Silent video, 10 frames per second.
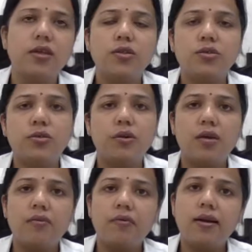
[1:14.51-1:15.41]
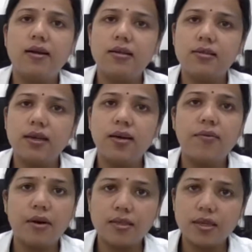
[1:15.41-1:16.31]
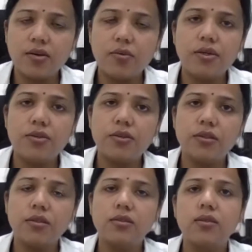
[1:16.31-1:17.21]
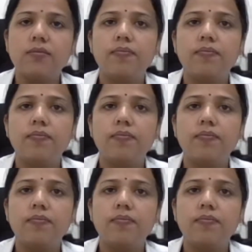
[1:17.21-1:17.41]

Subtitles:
So today we will understand what is endometriosis,